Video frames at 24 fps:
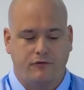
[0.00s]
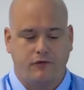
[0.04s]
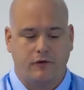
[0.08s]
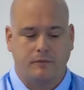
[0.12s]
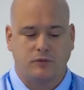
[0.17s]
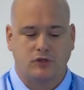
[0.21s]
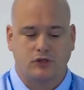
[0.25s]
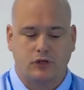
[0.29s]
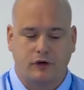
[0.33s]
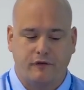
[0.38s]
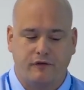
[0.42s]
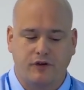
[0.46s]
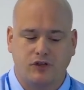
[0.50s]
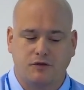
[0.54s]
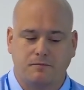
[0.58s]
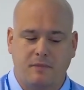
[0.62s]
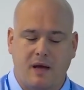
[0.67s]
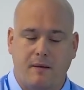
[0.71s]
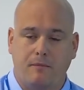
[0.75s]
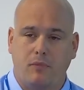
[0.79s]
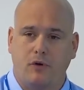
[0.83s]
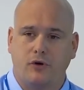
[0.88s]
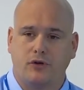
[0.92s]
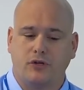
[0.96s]
from service
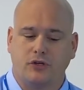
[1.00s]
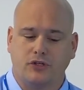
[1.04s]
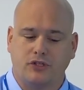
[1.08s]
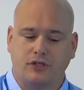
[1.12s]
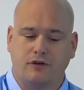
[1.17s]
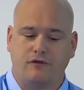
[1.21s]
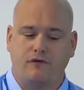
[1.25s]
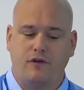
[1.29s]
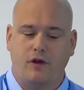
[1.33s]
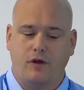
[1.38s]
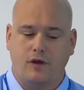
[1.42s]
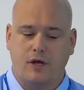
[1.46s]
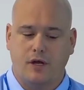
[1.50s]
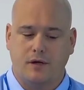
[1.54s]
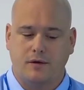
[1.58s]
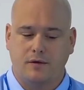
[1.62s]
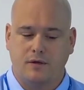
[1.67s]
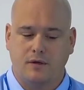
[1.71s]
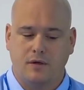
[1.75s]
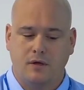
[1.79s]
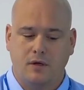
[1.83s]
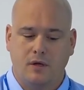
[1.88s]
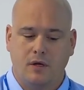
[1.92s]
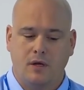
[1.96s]
member to
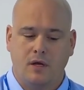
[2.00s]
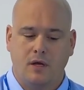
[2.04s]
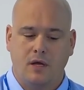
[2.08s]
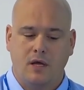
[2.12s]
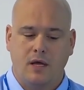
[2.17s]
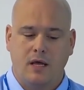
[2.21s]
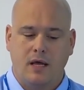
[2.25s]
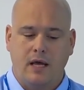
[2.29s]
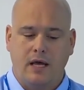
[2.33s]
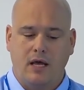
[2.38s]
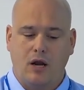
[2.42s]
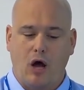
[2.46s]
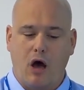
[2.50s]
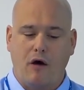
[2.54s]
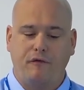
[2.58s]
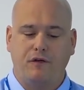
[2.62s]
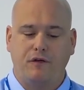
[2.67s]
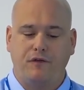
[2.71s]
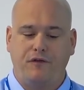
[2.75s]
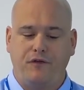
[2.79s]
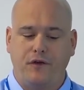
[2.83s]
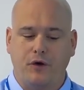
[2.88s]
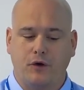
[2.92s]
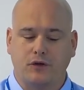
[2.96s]
civilian, it
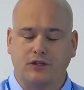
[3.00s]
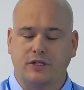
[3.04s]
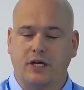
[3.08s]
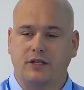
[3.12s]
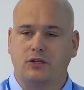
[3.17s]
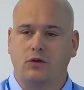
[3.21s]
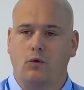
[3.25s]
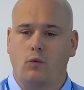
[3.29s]
often feels like